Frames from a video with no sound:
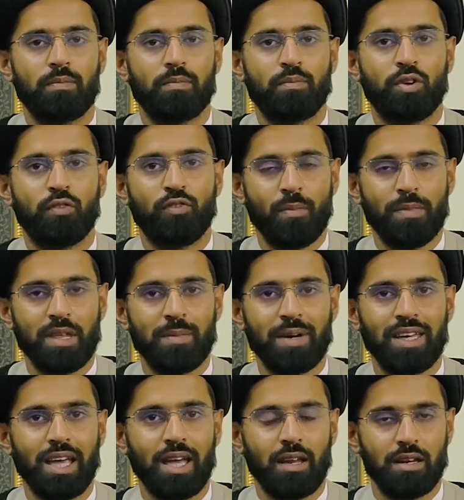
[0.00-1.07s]
perform them
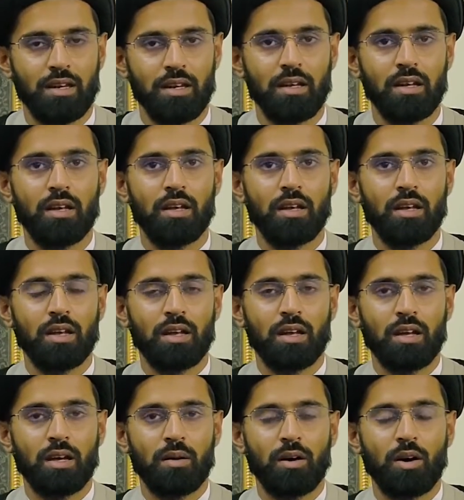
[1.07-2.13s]
again.
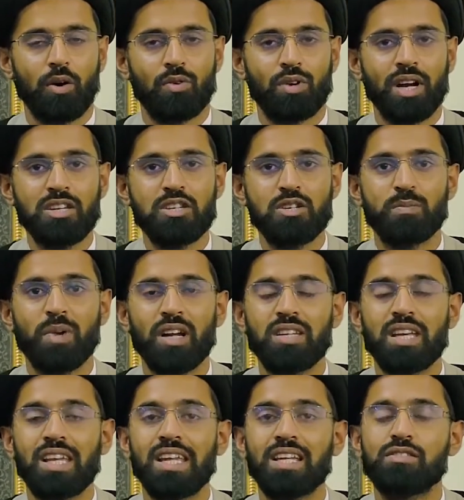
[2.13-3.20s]
Alright, but
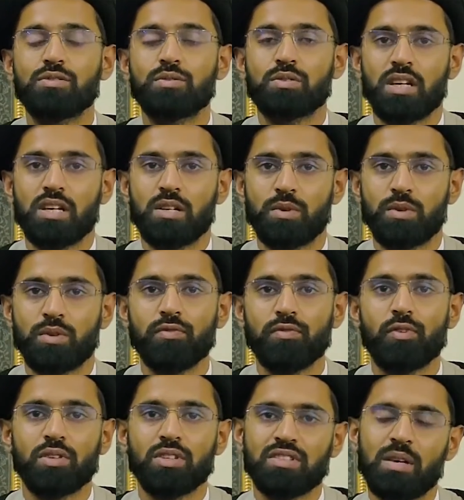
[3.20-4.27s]
he needs to take wudu
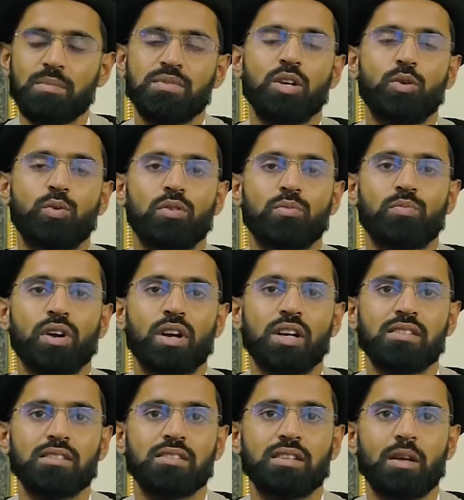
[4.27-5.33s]
for the subsequent
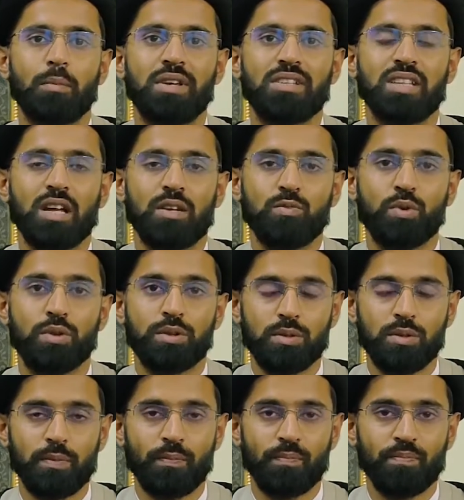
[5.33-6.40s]
prayers. That means that
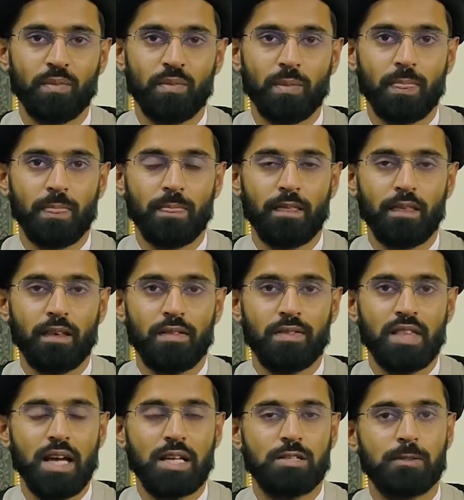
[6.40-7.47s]
wudu,
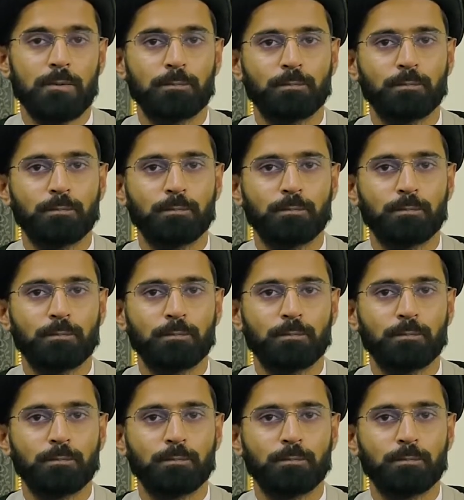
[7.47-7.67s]
that